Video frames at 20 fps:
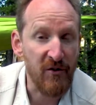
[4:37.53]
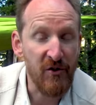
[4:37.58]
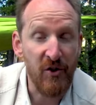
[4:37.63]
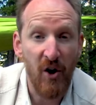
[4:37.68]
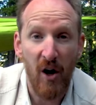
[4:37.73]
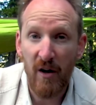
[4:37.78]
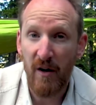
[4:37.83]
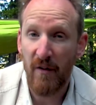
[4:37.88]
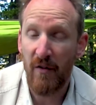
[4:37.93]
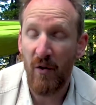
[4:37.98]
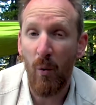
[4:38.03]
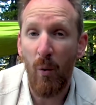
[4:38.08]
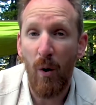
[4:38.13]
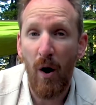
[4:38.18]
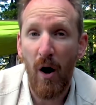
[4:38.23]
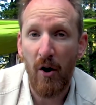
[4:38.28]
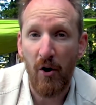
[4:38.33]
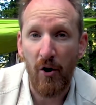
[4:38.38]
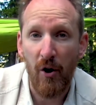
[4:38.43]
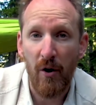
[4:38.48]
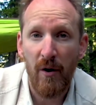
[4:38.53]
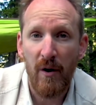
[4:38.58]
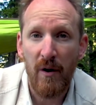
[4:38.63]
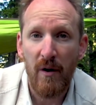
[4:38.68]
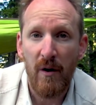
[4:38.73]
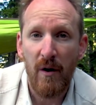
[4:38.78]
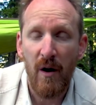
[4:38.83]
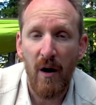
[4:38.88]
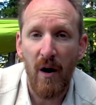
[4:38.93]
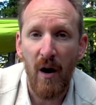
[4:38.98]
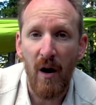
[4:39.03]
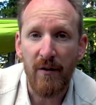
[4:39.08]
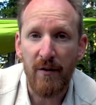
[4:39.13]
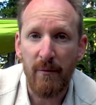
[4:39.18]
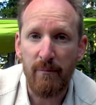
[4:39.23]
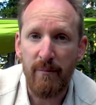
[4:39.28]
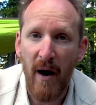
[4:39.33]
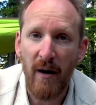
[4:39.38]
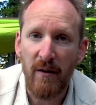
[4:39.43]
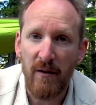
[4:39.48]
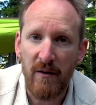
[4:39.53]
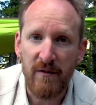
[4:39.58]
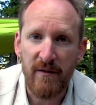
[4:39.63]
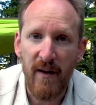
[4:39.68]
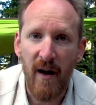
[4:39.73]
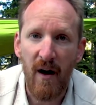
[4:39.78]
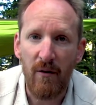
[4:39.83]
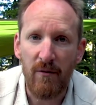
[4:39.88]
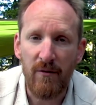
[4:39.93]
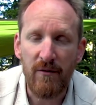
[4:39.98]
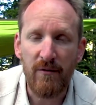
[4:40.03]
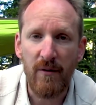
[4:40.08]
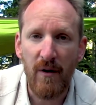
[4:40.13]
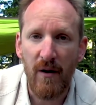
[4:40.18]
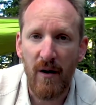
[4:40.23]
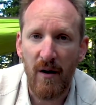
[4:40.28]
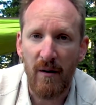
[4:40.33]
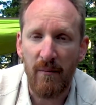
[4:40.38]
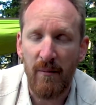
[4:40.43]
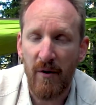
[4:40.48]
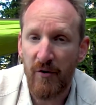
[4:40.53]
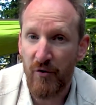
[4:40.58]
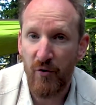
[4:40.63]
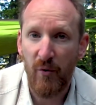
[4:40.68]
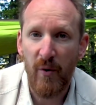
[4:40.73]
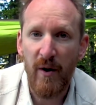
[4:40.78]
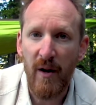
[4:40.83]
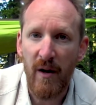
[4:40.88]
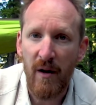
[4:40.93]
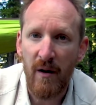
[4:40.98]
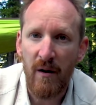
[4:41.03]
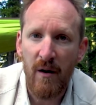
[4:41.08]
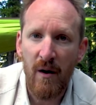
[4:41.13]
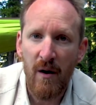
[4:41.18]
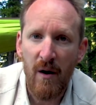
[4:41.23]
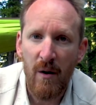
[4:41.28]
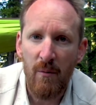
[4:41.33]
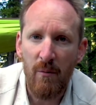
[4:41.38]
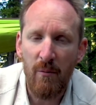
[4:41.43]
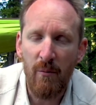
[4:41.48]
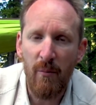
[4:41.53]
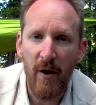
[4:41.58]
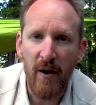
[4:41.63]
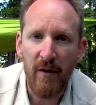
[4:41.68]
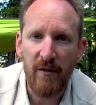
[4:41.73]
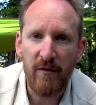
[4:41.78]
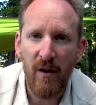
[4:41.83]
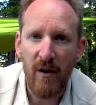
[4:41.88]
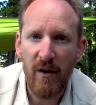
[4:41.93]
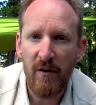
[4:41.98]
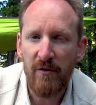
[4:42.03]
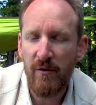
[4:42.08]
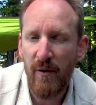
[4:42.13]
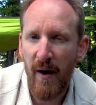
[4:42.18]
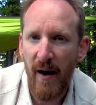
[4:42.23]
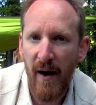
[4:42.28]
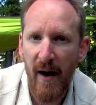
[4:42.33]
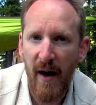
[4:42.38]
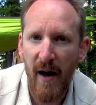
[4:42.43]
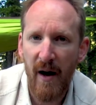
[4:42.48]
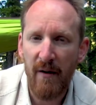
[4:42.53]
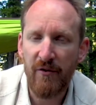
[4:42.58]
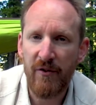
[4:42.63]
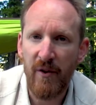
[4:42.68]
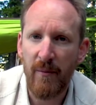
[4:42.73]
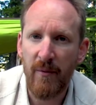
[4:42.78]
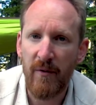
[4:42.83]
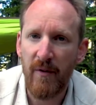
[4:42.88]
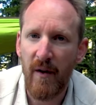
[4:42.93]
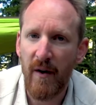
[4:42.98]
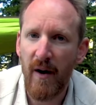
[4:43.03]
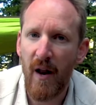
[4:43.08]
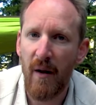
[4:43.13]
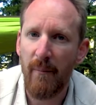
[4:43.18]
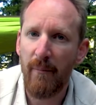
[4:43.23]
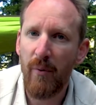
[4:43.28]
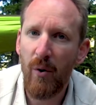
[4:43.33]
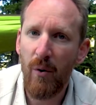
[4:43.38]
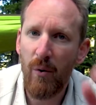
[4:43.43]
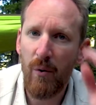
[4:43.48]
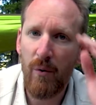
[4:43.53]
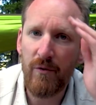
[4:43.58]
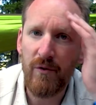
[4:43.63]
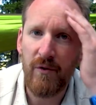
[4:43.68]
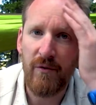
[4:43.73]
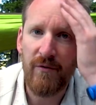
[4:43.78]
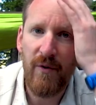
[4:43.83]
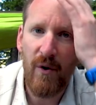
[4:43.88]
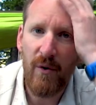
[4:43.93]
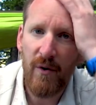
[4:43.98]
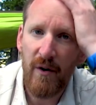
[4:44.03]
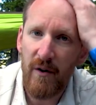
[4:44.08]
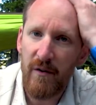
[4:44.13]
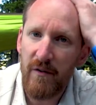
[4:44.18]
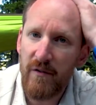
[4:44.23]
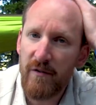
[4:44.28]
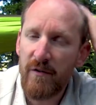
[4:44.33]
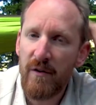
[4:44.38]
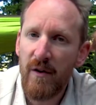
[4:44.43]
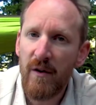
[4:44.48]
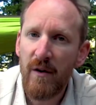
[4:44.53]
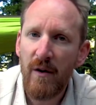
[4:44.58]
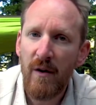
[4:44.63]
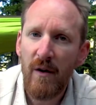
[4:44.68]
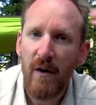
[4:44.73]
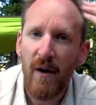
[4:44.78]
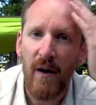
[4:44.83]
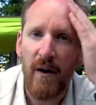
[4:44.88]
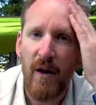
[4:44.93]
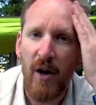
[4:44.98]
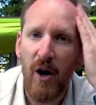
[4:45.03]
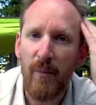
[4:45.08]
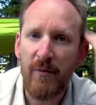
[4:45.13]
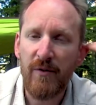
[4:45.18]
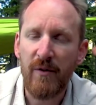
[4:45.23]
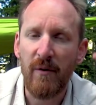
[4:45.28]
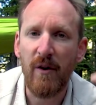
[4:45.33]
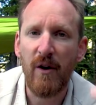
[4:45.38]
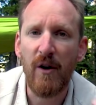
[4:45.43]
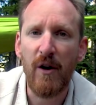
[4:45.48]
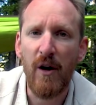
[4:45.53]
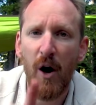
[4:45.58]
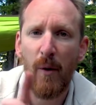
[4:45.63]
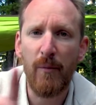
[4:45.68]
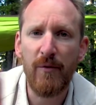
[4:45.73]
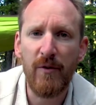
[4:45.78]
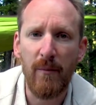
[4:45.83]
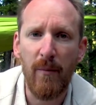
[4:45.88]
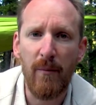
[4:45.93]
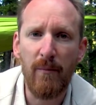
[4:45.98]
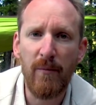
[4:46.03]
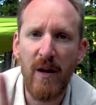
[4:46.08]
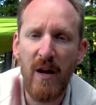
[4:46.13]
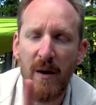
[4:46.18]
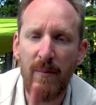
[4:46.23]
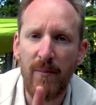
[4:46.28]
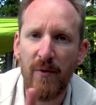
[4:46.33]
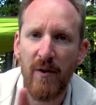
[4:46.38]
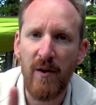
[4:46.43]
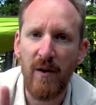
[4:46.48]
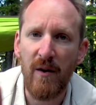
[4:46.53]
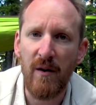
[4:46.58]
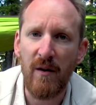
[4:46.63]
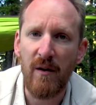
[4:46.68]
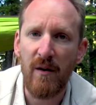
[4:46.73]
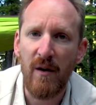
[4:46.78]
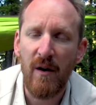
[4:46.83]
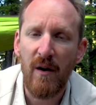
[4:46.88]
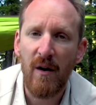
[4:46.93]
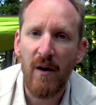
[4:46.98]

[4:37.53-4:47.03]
duck in the water to balance out a tree. But as long as you have something that kind of pulls the focus and helps to keep the